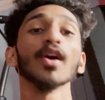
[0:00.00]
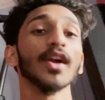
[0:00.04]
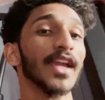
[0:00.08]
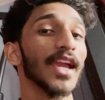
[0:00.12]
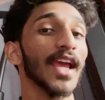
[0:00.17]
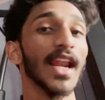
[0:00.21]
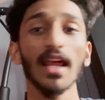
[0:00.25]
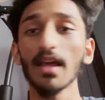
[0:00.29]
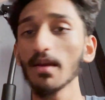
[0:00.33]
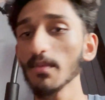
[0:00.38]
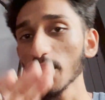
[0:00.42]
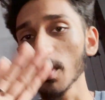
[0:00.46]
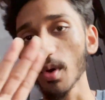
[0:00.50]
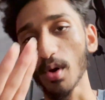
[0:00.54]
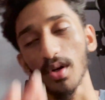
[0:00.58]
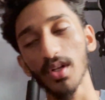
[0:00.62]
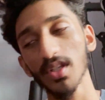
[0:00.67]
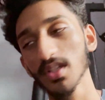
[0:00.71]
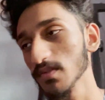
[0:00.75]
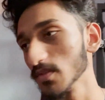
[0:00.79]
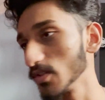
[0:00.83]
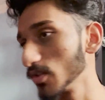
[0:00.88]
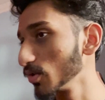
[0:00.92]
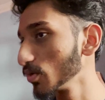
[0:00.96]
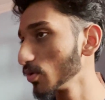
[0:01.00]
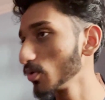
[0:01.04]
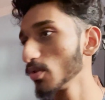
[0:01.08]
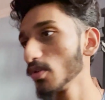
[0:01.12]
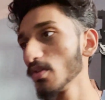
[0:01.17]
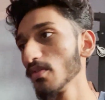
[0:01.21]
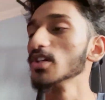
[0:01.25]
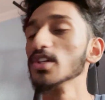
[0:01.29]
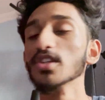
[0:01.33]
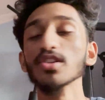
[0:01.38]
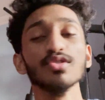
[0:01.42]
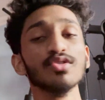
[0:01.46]
Okay, let me be honest with
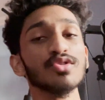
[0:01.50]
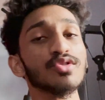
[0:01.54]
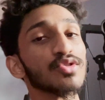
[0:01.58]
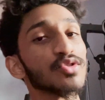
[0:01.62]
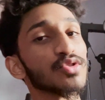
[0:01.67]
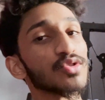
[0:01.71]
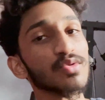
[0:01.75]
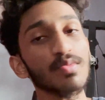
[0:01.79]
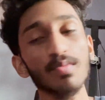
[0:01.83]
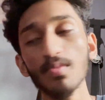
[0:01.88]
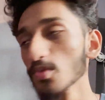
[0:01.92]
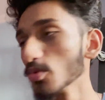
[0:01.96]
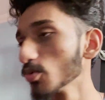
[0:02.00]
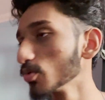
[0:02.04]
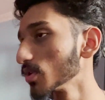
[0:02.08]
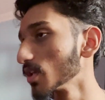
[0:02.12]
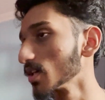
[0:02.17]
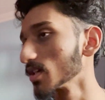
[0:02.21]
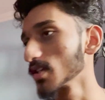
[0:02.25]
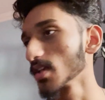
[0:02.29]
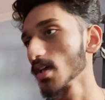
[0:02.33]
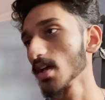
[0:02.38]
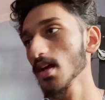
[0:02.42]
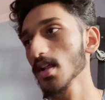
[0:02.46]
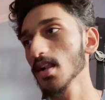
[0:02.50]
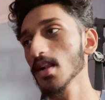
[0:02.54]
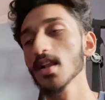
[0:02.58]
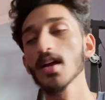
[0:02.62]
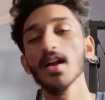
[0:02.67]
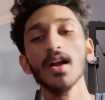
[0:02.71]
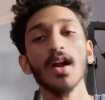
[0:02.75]
you. It is smooth as hell.